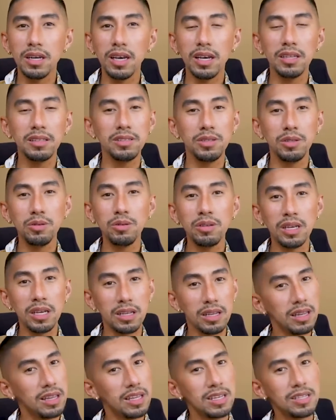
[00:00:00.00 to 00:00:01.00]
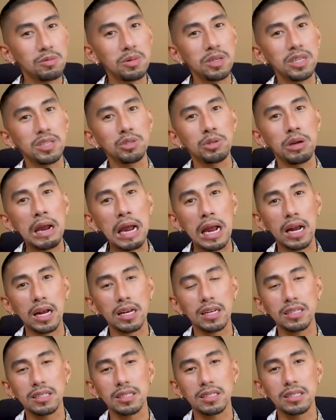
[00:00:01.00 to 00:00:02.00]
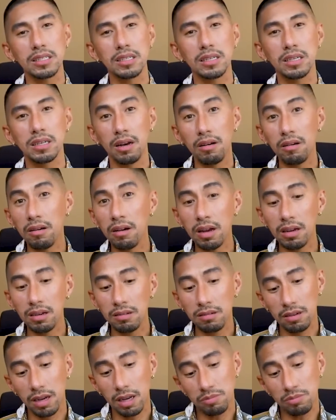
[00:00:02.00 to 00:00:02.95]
And you can, this one attracts, okay?